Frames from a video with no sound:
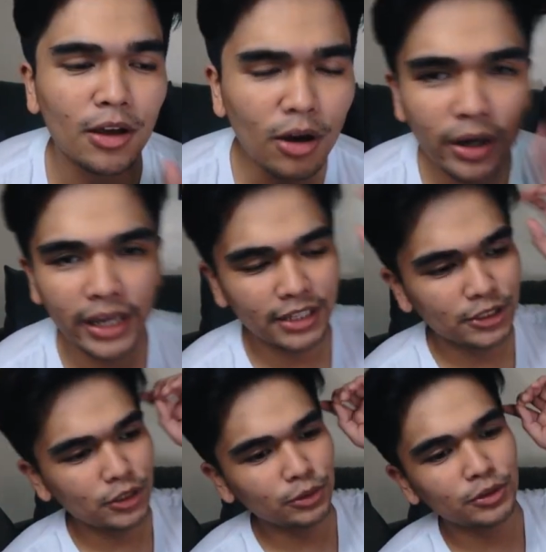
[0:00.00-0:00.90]
Okay,
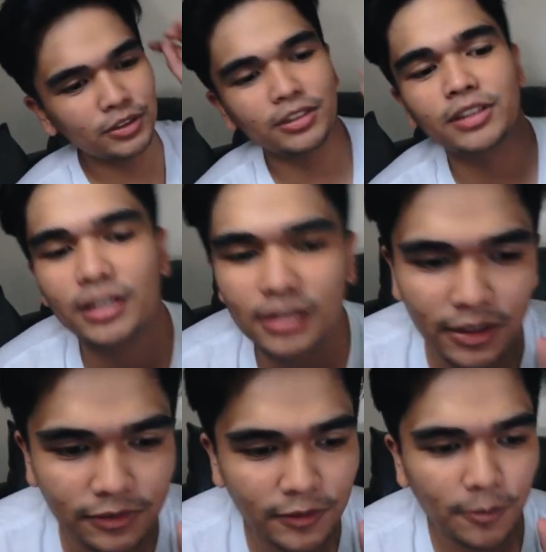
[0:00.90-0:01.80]
so to start things
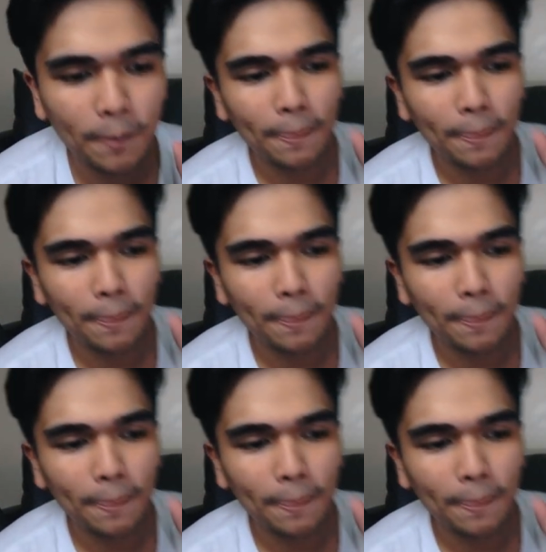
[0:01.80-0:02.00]
off,